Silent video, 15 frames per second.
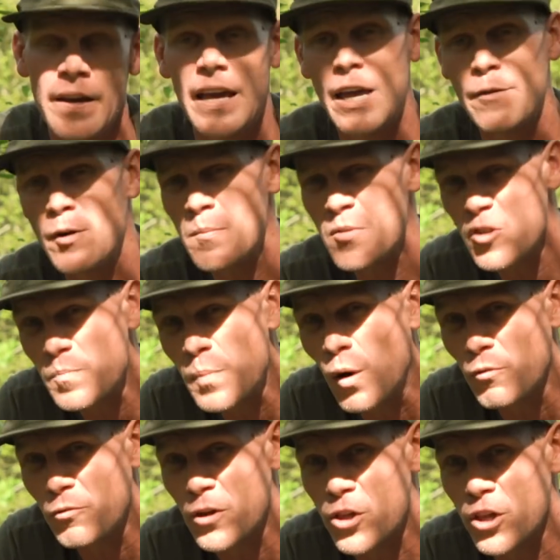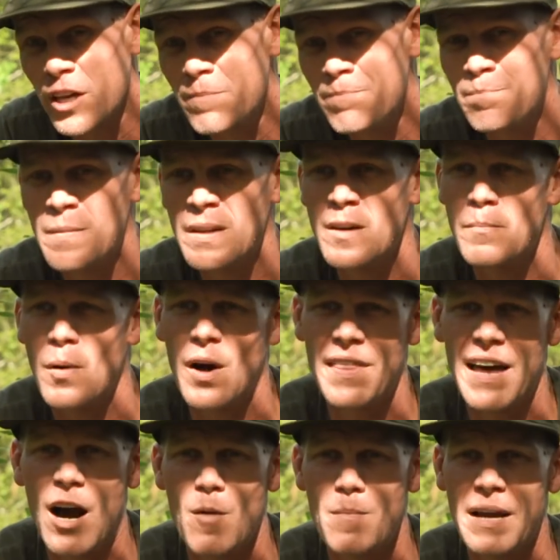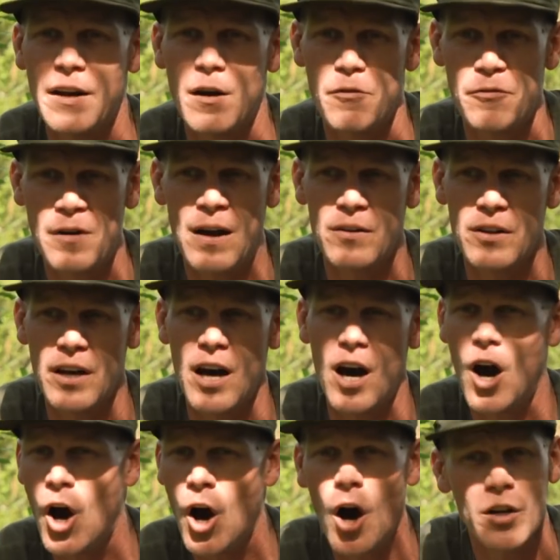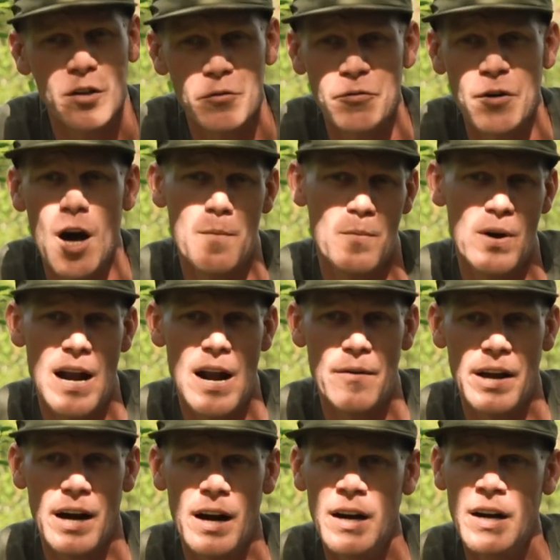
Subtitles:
If I'm spot fishing, by that I mean I've found a harder, firmer area,